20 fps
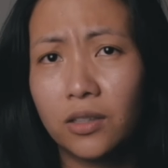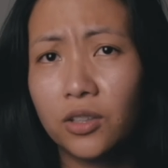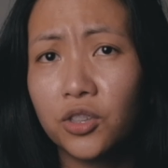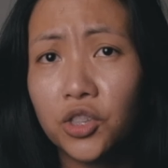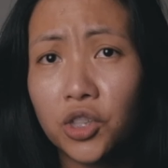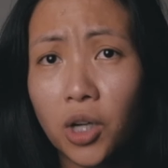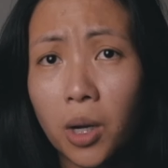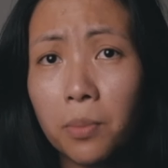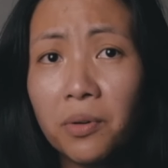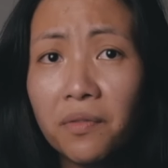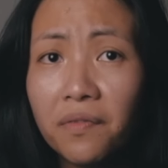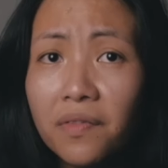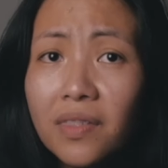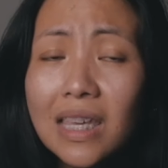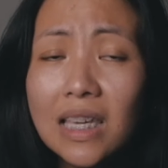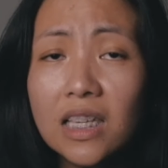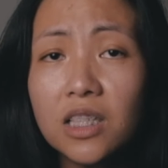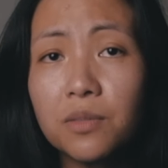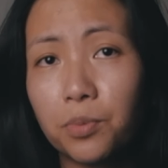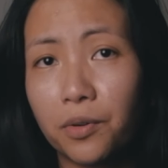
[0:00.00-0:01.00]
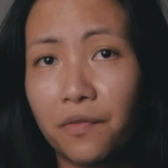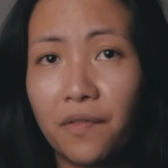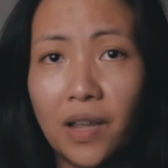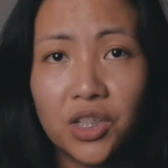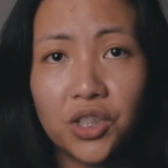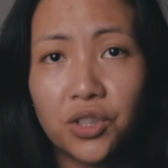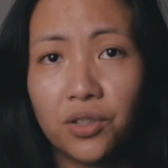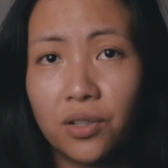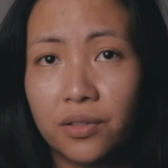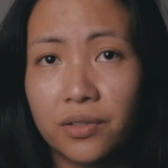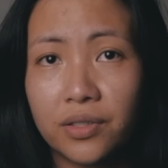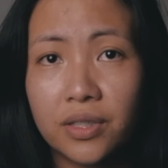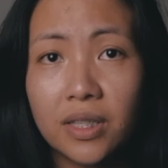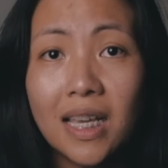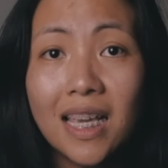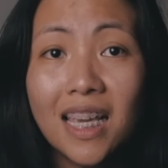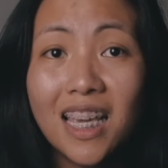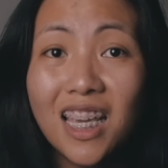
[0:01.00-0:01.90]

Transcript: The job of these professionals